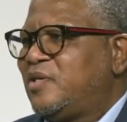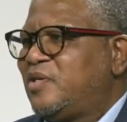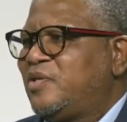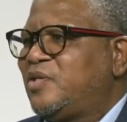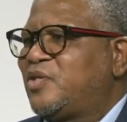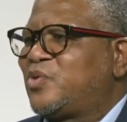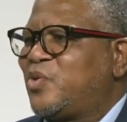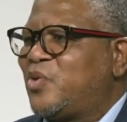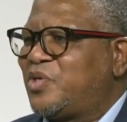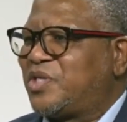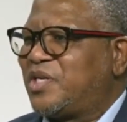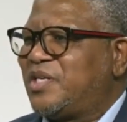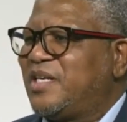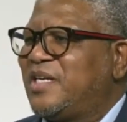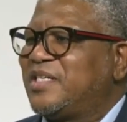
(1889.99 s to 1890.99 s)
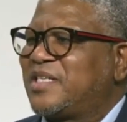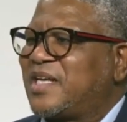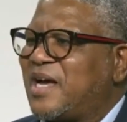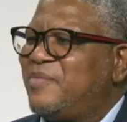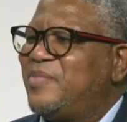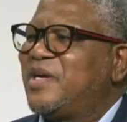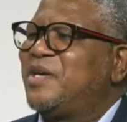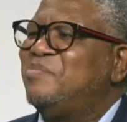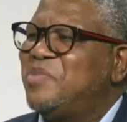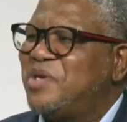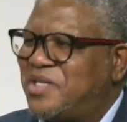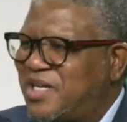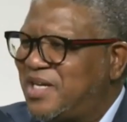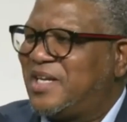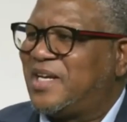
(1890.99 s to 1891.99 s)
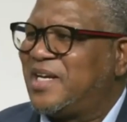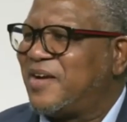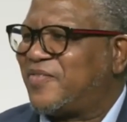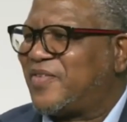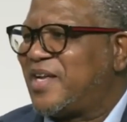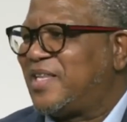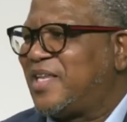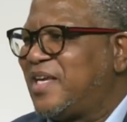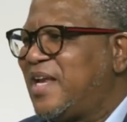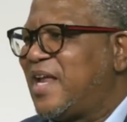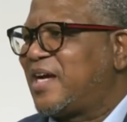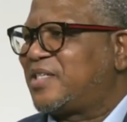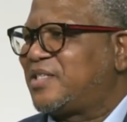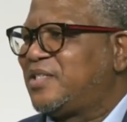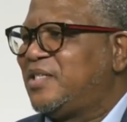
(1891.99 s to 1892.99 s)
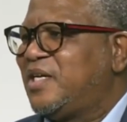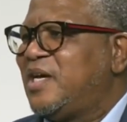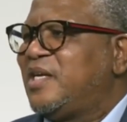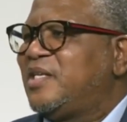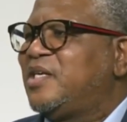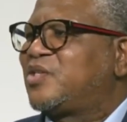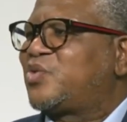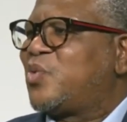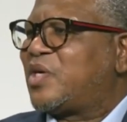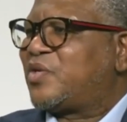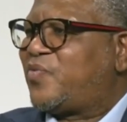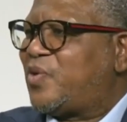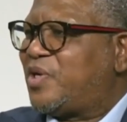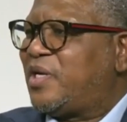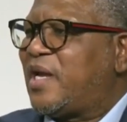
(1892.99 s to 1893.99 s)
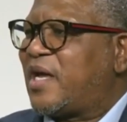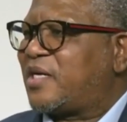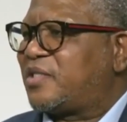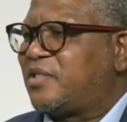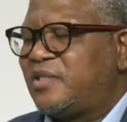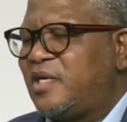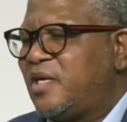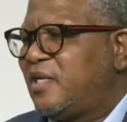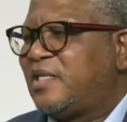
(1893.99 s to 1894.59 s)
This load shedding is coming immediately after the election. This was for election.